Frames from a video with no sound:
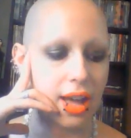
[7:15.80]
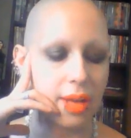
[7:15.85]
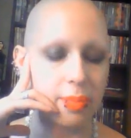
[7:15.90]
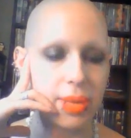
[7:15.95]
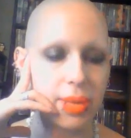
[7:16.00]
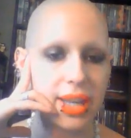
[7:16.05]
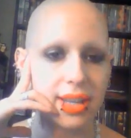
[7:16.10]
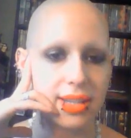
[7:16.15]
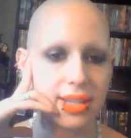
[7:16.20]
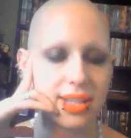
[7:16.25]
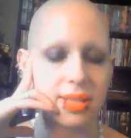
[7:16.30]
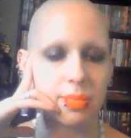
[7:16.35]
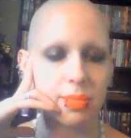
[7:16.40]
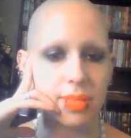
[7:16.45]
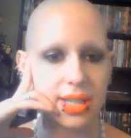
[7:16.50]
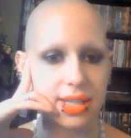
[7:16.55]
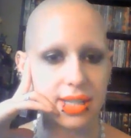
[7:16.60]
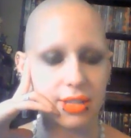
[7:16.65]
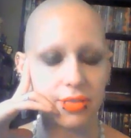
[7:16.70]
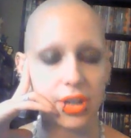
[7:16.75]
being a
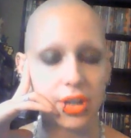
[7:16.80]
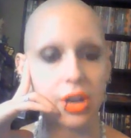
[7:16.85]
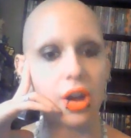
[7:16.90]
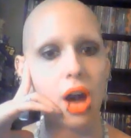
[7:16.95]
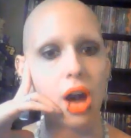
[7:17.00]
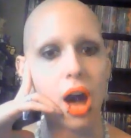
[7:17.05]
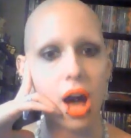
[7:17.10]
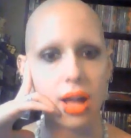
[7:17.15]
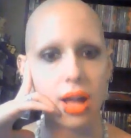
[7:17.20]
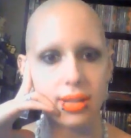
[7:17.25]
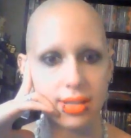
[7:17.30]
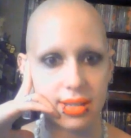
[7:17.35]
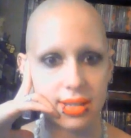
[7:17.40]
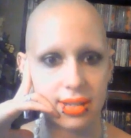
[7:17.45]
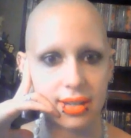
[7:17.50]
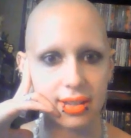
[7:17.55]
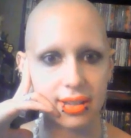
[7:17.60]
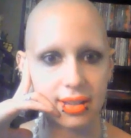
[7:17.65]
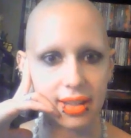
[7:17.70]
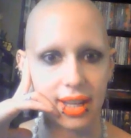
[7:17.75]
submissive and
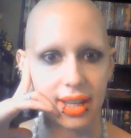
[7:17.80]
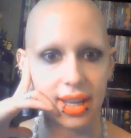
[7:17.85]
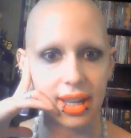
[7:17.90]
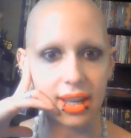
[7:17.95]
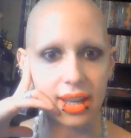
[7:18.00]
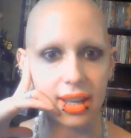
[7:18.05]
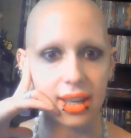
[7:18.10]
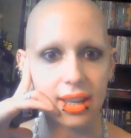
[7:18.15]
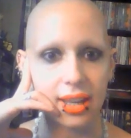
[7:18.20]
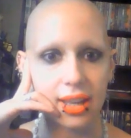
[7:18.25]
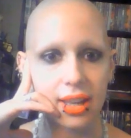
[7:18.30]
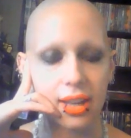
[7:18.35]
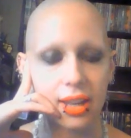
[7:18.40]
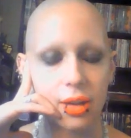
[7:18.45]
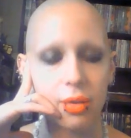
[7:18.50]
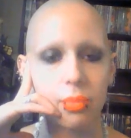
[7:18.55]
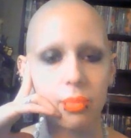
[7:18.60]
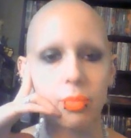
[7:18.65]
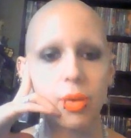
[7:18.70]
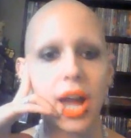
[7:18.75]
constantly
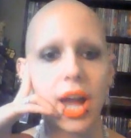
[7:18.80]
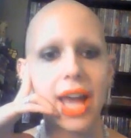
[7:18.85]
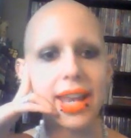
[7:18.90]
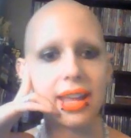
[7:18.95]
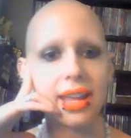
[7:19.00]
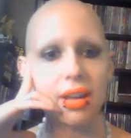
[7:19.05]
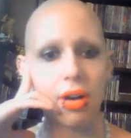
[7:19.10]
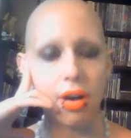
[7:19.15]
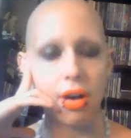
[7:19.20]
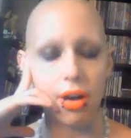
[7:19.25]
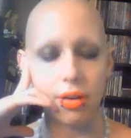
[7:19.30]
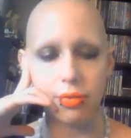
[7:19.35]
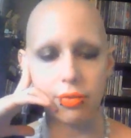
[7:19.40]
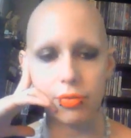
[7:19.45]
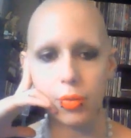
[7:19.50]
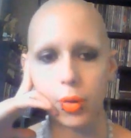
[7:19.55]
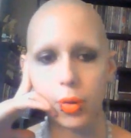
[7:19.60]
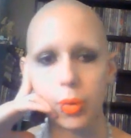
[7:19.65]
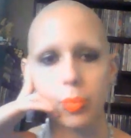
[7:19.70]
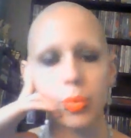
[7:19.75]
bratting
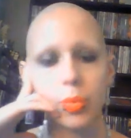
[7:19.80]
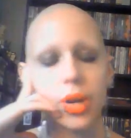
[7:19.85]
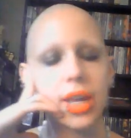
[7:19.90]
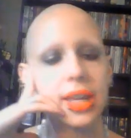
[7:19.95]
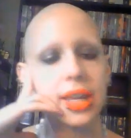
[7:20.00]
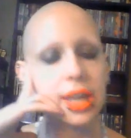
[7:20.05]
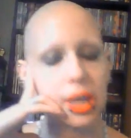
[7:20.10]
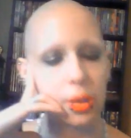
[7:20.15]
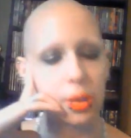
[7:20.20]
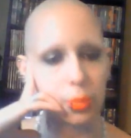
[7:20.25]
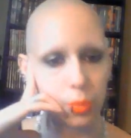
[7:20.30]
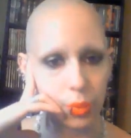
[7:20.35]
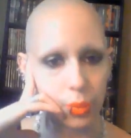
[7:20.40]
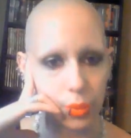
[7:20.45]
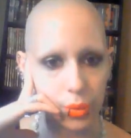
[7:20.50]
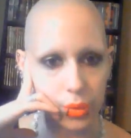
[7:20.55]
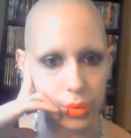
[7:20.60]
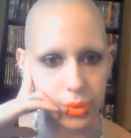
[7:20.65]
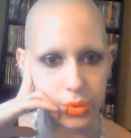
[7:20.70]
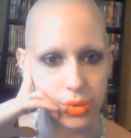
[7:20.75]
off or breaking
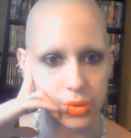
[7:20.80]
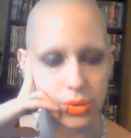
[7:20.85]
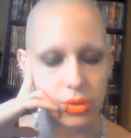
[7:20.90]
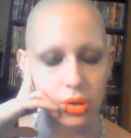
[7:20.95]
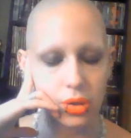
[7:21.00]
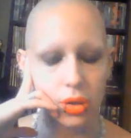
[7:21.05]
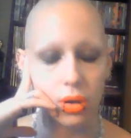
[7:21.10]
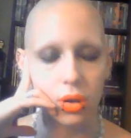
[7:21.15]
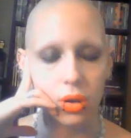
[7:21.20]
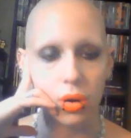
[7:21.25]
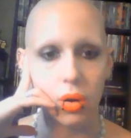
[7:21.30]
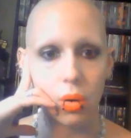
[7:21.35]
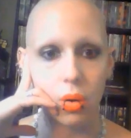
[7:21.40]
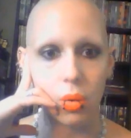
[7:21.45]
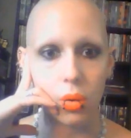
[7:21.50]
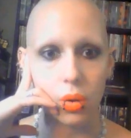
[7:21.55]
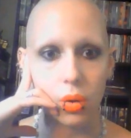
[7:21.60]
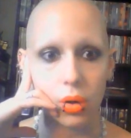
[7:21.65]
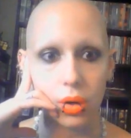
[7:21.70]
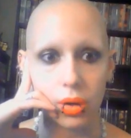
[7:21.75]
rules
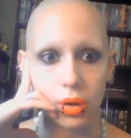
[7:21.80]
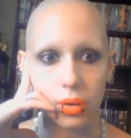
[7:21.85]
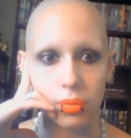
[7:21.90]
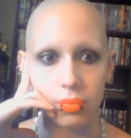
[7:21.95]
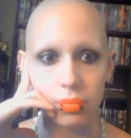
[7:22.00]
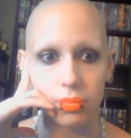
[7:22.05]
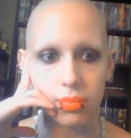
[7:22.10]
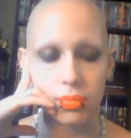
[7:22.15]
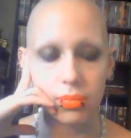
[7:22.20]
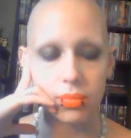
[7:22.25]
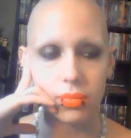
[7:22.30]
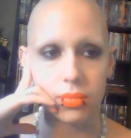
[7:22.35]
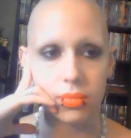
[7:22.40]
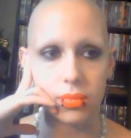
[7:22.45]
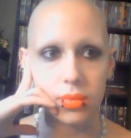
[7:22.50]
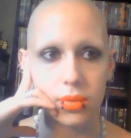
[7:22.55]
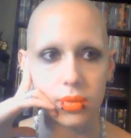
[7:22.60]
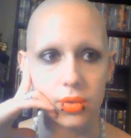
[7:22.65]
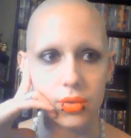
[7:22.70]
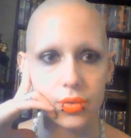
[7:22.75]
or
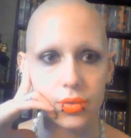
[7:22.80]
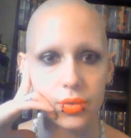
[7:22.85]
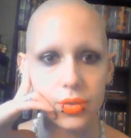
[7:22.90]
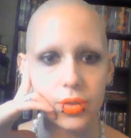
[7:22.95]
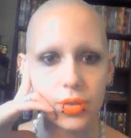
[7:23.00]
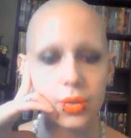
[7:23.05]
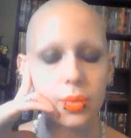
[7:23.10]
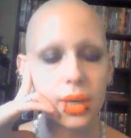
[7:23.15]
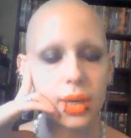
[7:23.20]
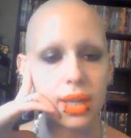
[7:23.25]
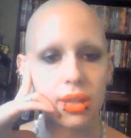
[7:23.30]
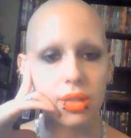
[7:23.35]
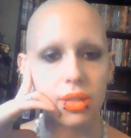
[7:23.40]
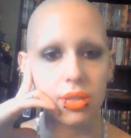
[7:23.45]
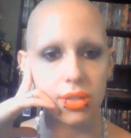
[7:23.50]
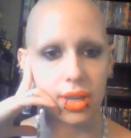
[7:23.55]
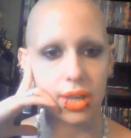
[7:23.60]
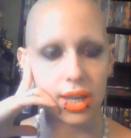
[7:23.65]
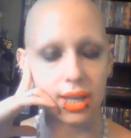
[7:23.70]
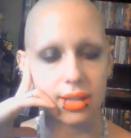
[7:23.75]
doing
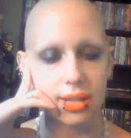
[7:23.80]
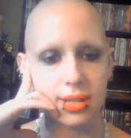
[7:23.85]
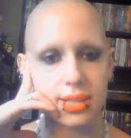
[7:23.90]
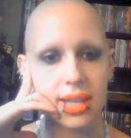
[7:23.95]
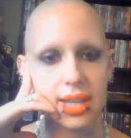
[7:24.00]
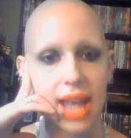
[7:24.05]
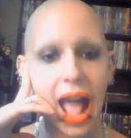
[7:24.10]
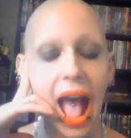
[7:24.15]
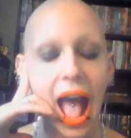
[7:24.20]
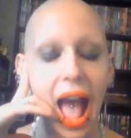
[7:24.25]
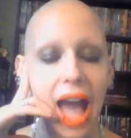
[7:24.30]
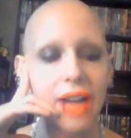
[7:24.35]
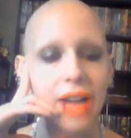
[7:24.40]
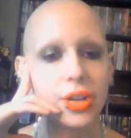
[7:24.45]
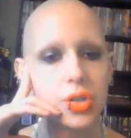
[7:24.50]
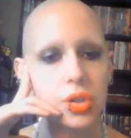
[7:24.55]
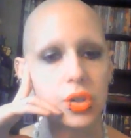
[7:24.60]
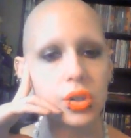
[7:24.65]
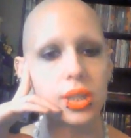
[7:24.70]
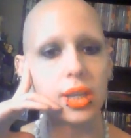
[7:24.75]
things that
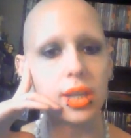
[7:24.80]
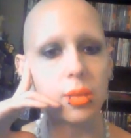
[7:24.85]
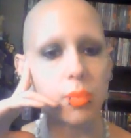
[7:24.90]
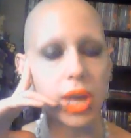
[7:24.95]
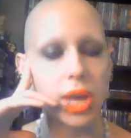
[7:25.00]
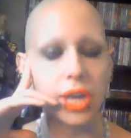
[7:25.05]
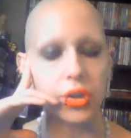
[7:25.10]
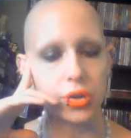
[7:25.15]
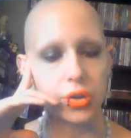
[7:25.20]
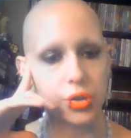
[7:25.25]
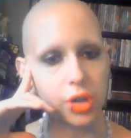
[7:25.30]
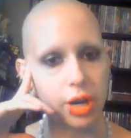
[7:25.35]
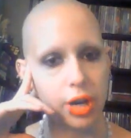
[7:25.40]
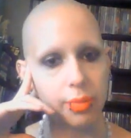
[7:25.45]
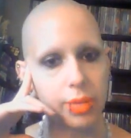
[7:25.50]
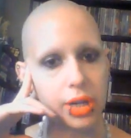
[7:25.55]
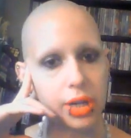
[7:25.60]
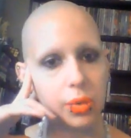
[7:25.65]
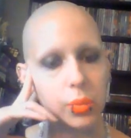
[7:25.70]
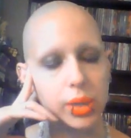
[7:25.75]
actually make your
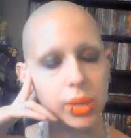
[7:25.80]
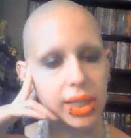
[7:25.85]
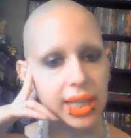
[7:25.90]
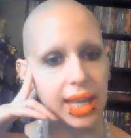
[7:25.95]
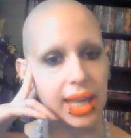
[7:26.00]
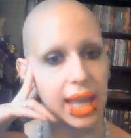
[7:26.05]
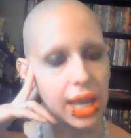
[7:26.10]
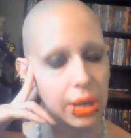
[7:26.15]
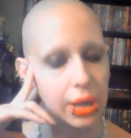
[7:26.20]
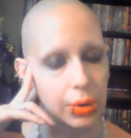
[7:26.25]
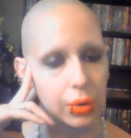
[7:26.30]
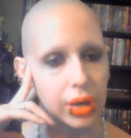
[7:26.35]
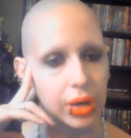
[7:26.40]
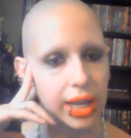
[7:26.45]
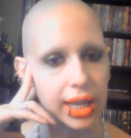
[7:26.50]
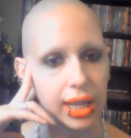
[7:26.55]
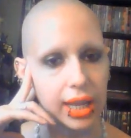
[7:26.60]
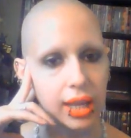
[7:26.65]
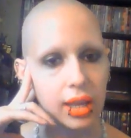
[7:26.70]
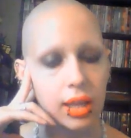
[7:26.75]
dominant really
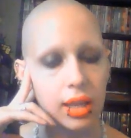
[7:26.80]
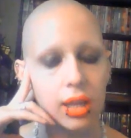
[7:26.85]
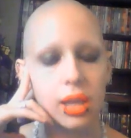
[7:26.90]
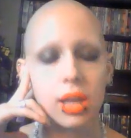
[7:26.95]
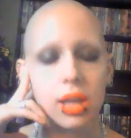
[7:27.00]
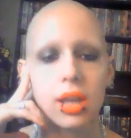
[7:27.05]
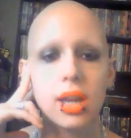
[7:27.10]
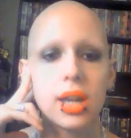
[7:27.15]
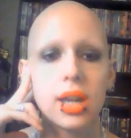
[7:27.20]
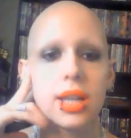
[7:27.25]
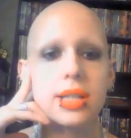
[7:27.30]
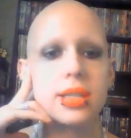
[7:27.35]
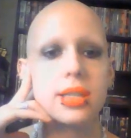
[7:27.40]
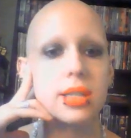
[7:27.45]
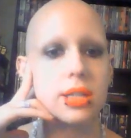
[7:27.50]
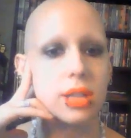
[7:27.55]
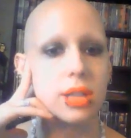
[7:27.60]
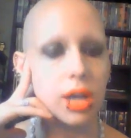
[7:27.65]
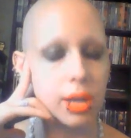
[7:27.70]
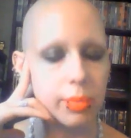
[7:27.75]
angry. And as the
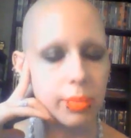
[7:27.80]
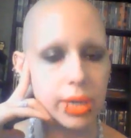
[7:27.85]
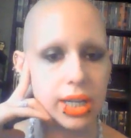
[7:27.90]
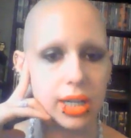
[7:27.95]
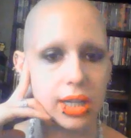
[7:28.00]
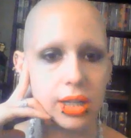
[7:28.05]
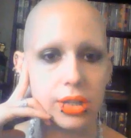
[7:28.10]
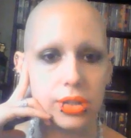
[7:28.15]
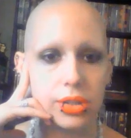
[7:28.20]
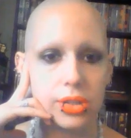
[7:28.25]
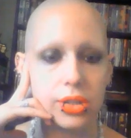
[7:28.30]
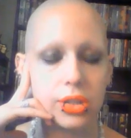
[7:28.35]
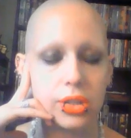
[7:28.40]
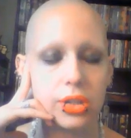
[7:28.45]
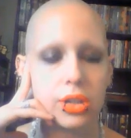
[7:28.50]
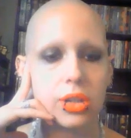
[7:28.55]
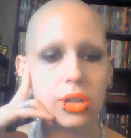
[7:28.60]
dominant,